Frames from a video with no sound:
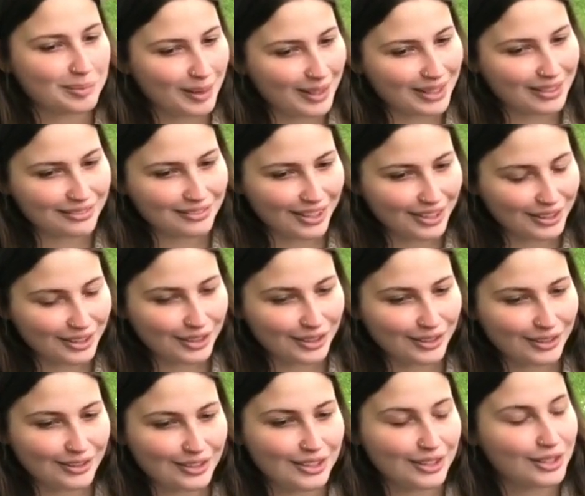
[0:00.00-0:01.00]
big
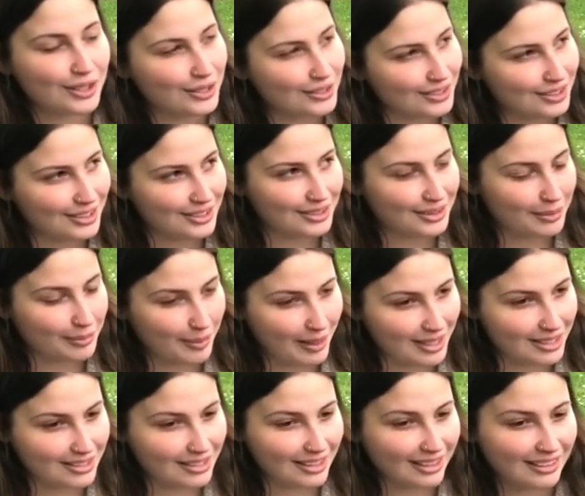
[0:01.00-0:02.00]
venue. The acoustics are
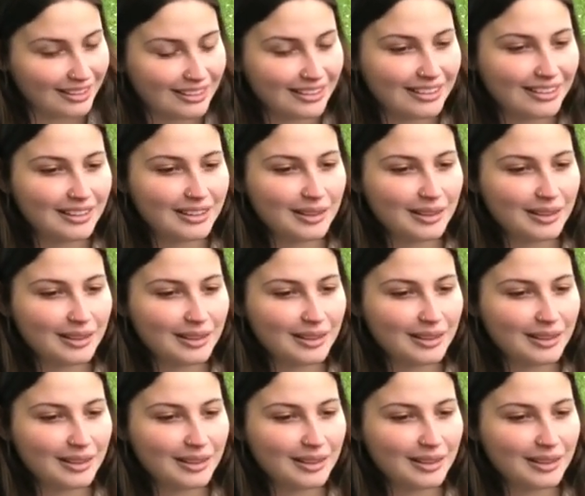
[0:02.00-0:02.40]
amazing.